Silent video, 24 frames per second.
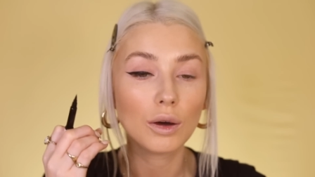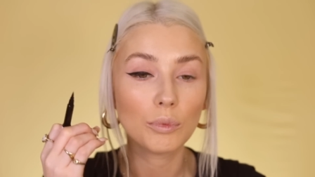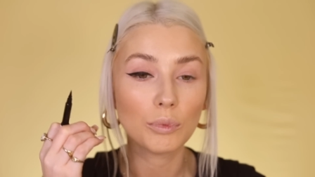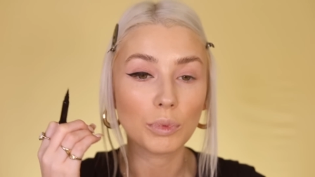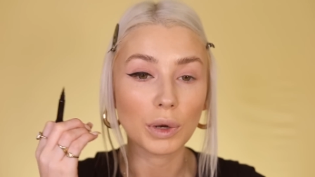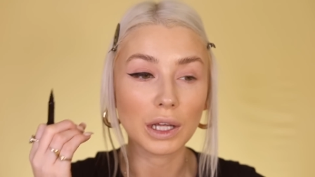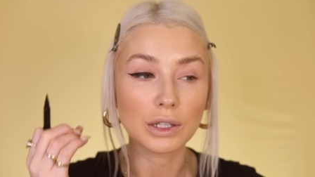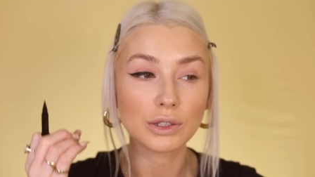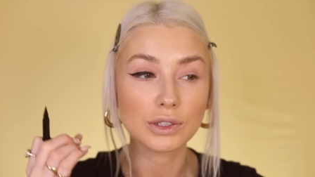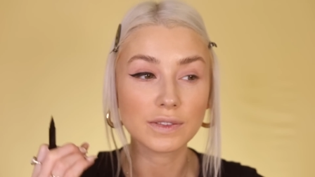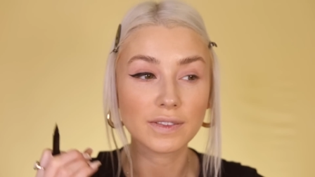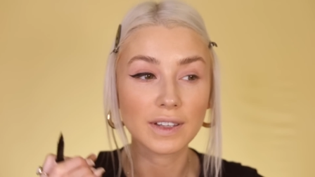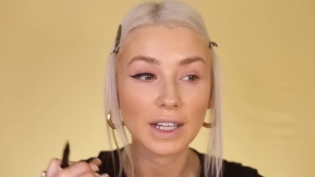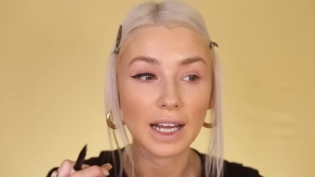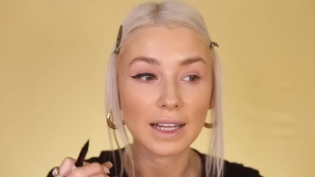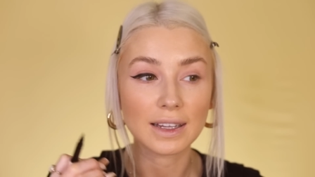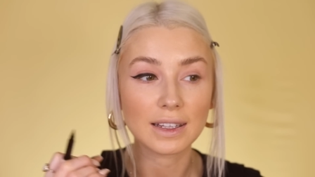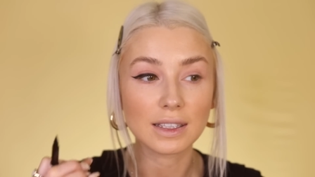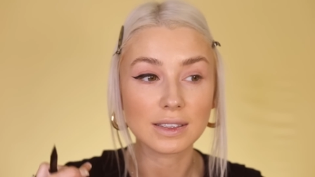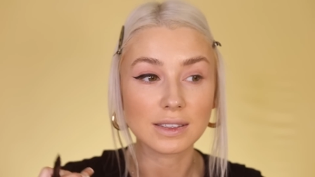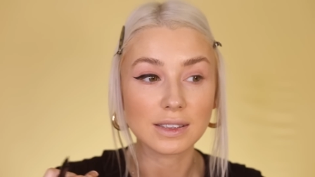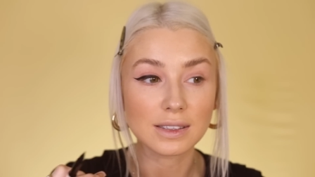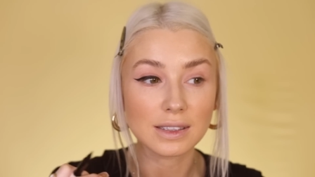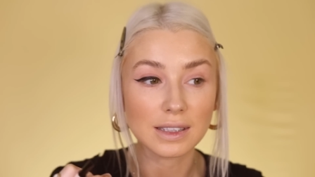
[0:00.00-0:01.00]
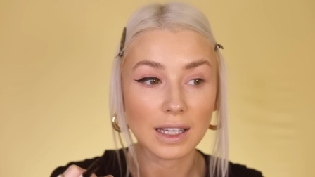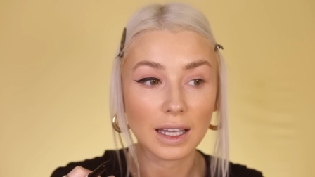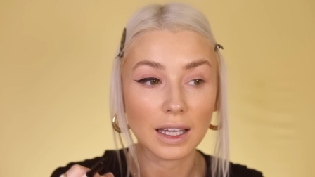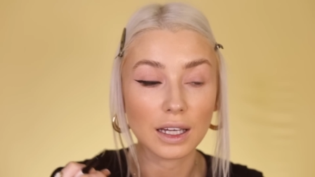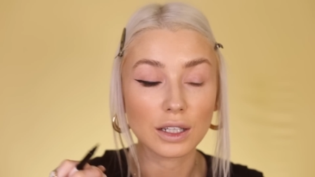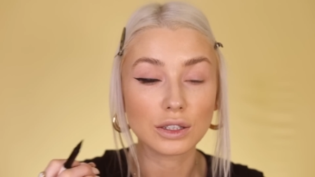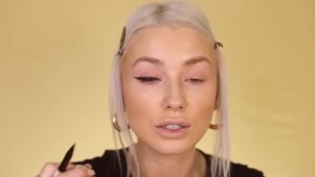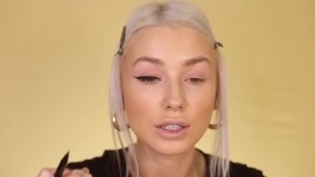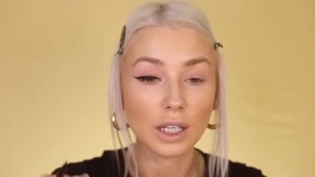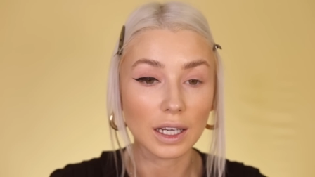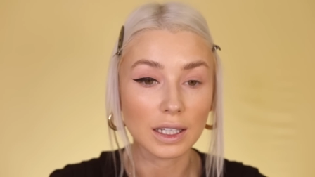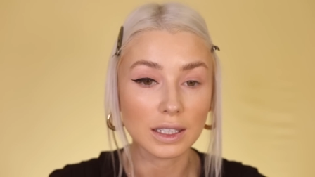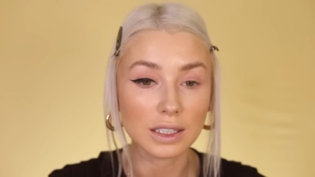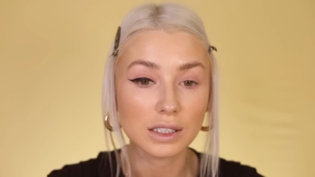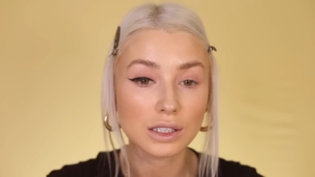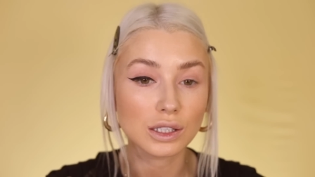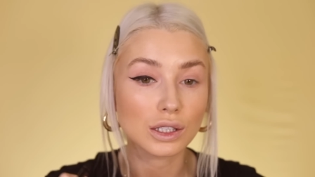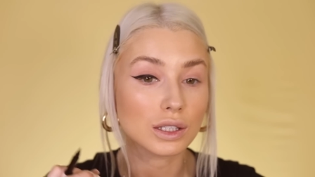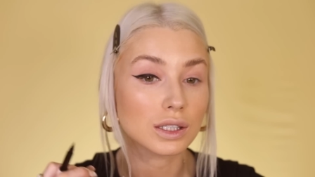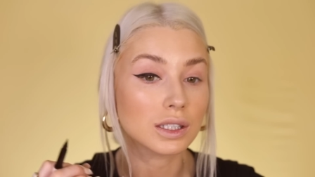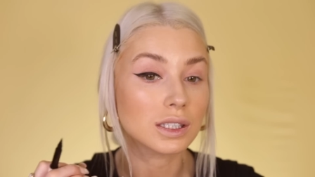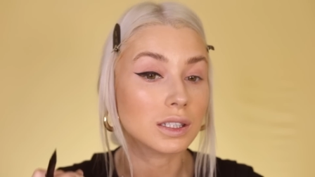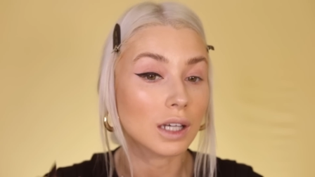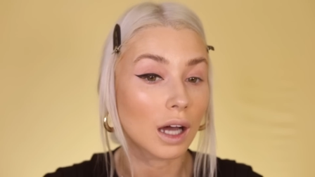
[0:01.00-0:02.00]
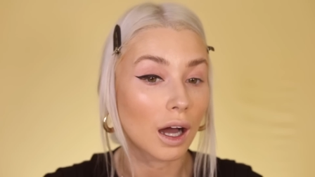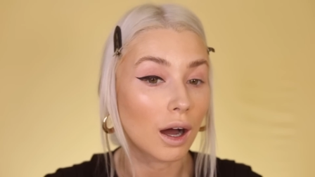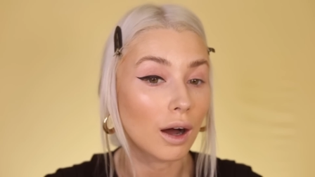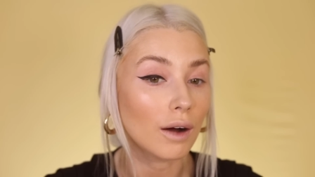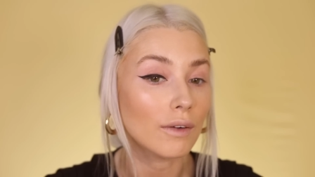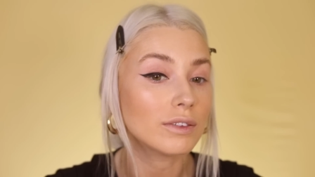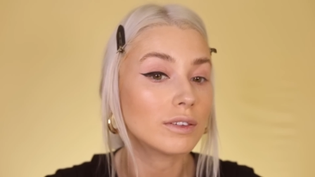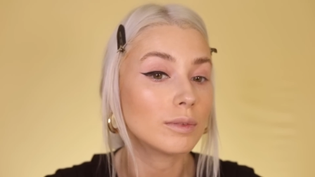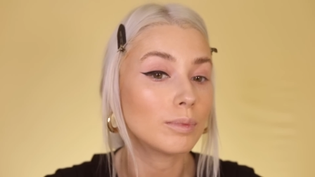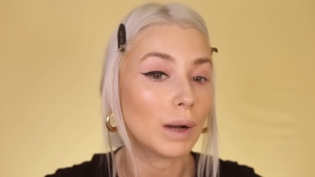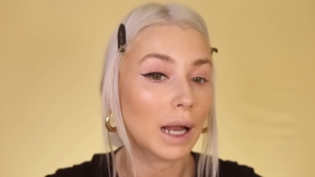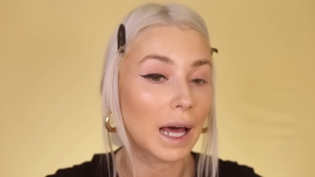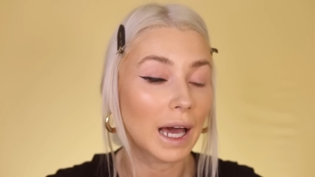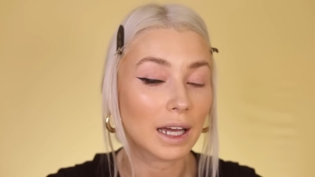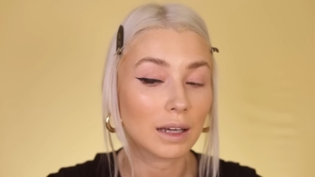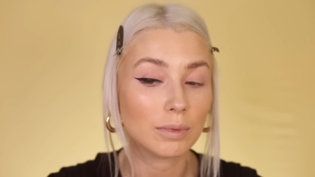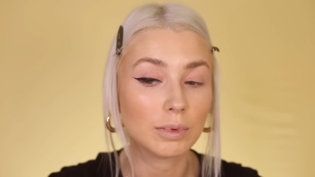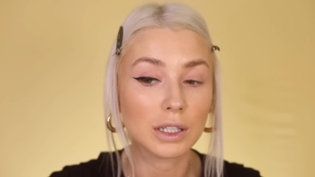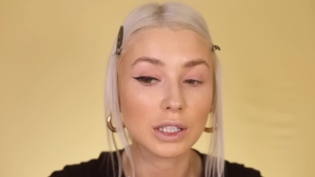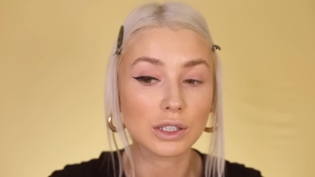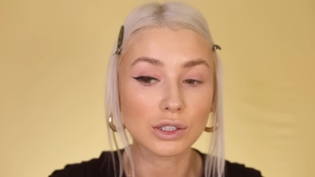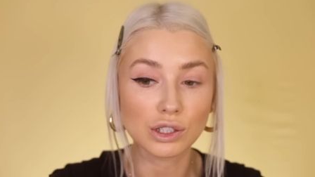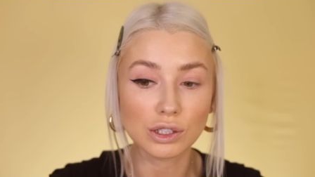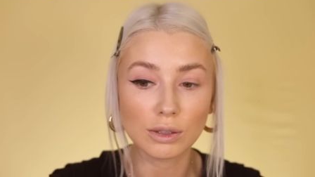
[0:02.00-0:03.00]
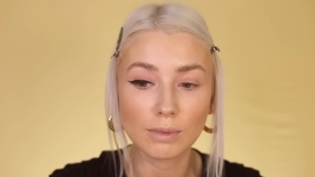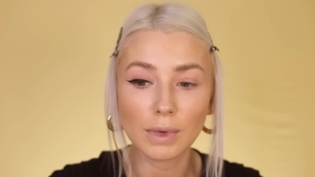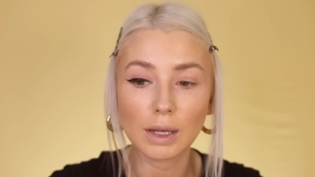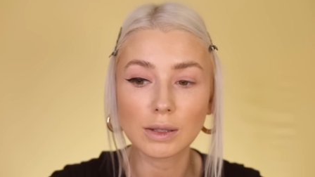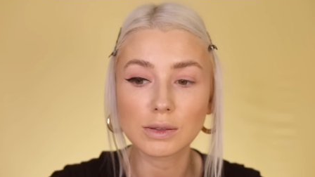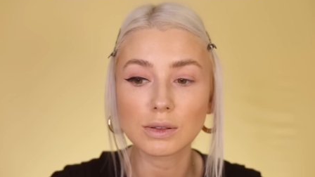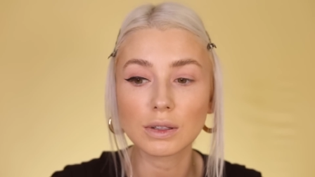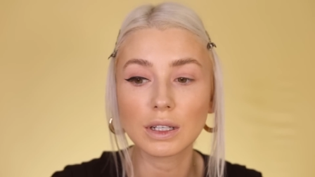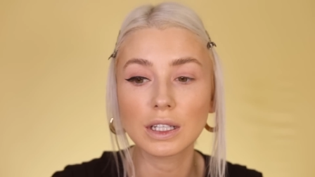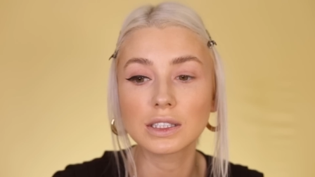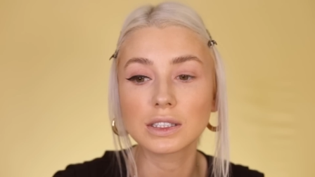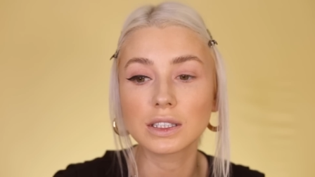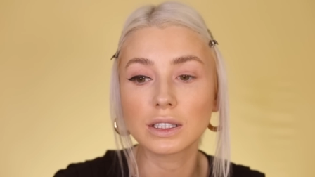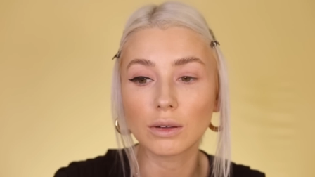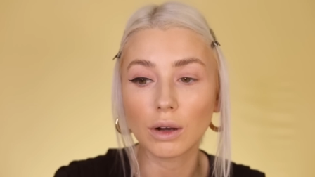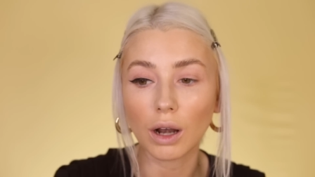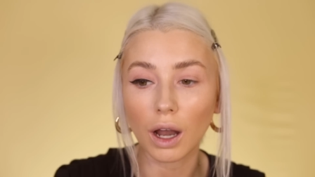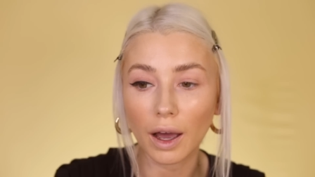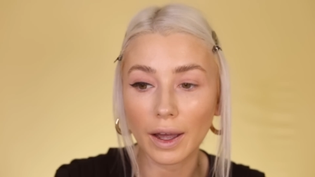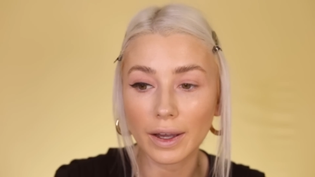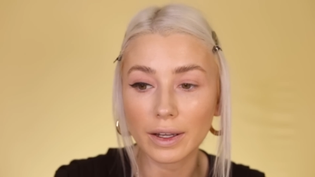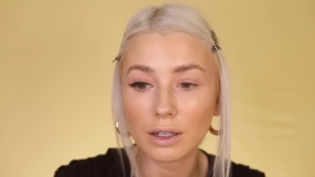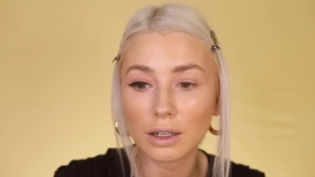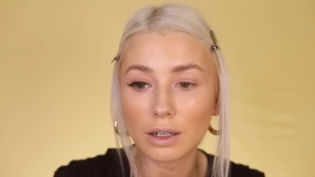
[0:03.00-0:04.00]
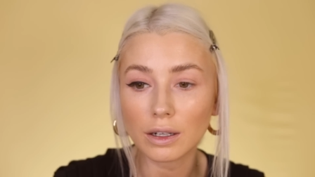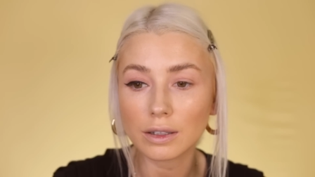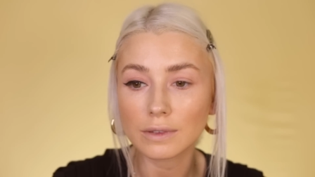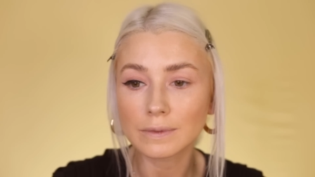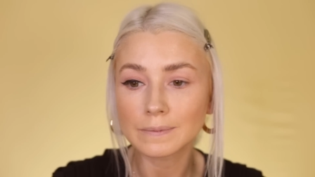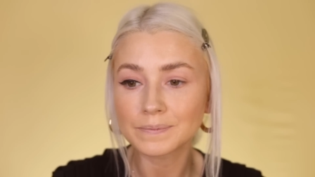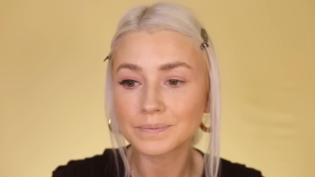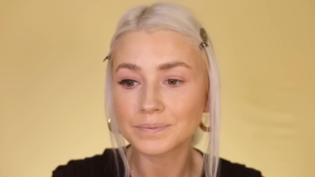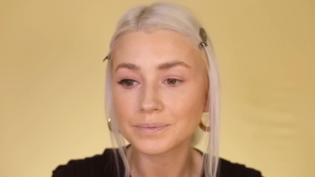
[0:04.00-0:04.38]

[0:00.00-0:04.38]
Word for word: but I just feel like this is like a nice soft black, because sometimes when I do liner,